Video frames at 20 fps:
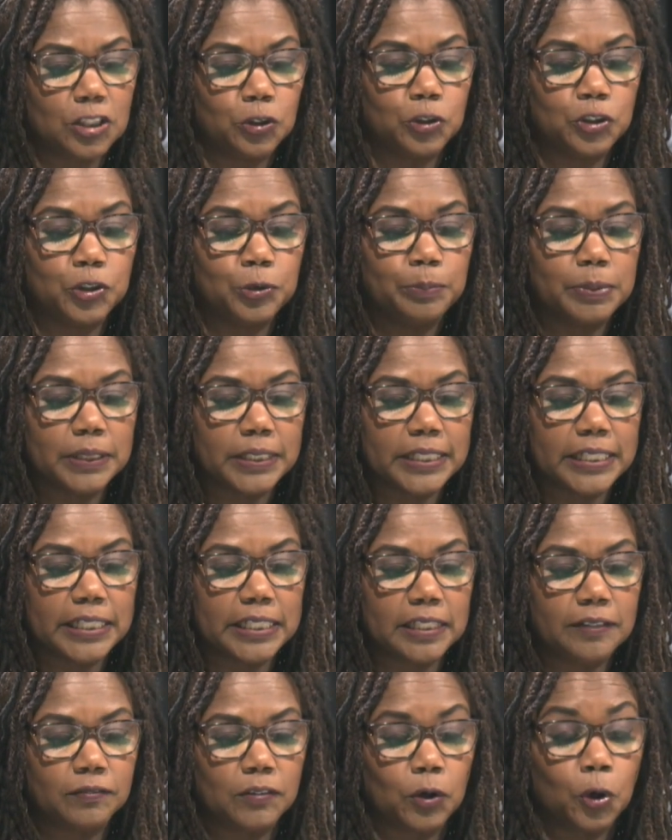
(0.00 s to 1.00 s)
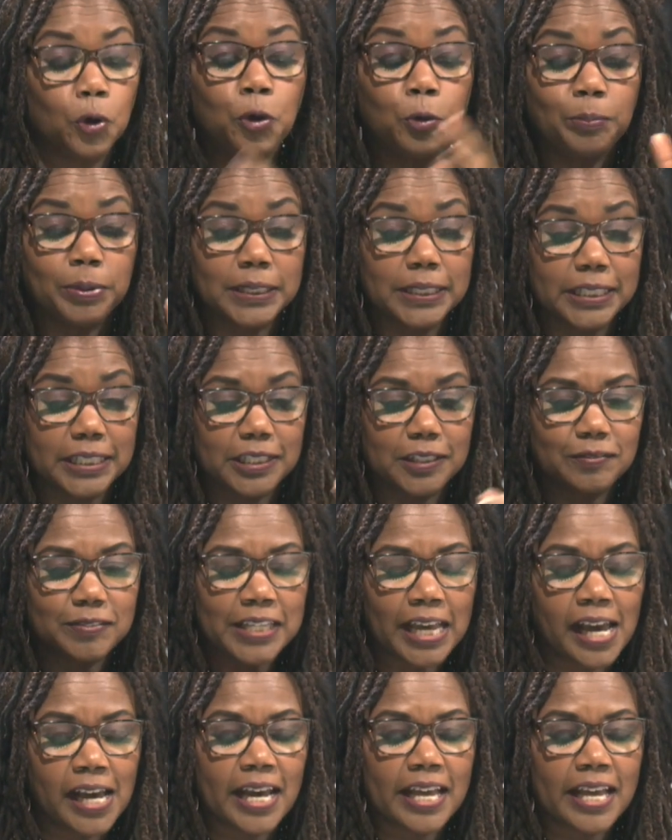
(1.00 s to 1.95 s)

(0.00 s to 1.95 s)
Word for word: who you believe who believes